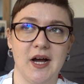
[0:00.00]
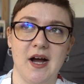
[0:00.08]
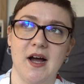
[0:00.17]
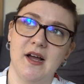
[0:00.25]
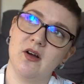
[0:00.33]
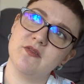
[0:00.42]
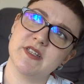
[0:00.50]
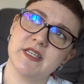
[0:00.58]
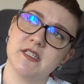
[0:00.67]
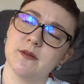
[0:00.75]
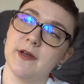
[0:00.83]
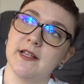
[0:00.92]

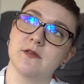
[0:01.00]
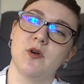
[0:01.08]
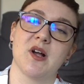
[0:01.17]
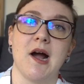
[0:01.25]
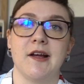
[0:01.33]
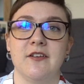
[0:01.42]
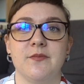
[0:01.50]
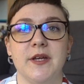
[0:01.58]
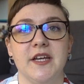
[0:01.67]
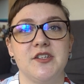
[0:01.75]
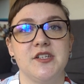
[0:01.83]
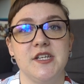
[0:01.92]
Obviously it depends what kind of
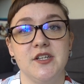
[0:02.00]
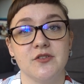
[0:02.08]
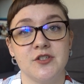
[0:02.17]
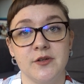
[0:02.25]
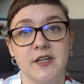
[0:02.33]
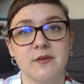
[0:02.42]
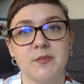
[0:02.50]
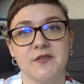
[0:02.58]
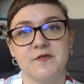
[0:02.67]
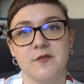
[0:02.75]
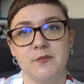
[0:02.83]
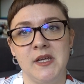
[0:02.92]
PhD you're doing, but
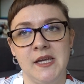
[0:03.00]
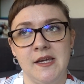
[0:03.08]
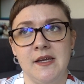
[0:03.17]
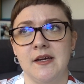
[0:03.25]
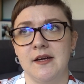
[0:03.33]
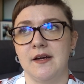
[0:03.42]
for me,